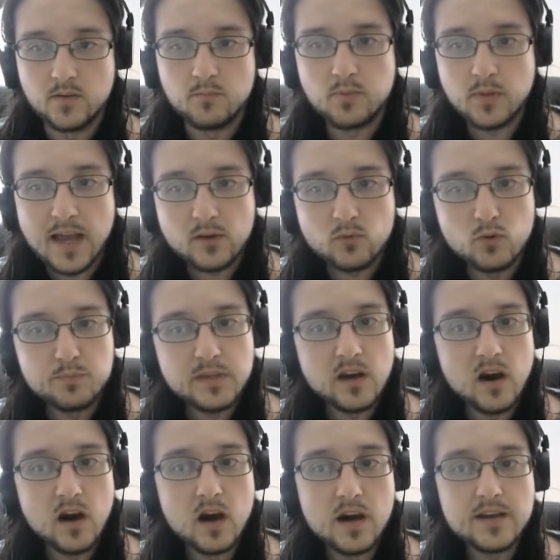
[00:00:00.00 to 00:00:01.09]
black will
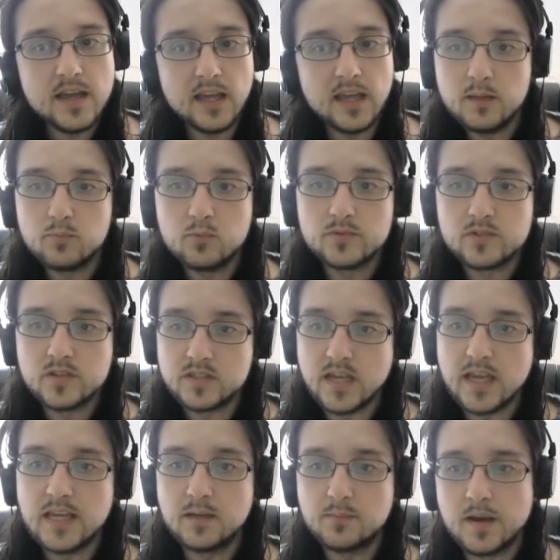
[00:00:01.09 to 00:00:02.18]
be unable to
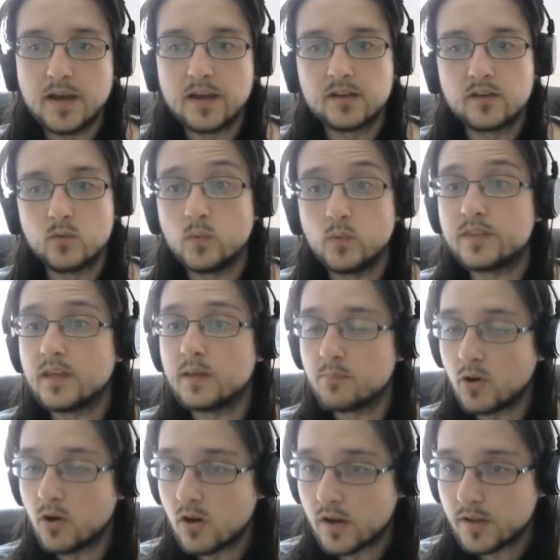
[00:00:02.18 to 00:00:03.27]
take back with a
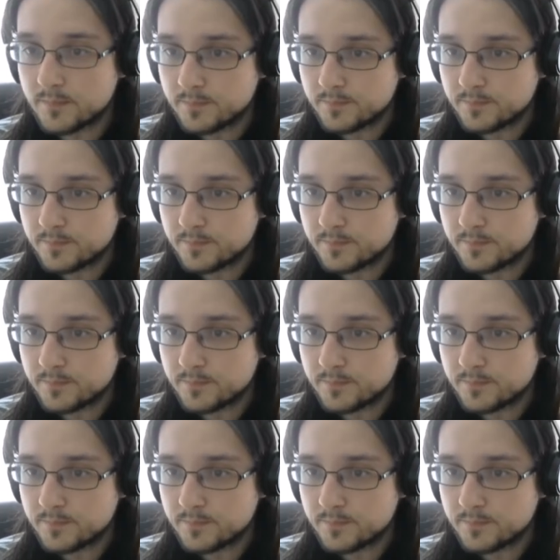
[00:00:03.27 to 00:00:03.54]
pawn.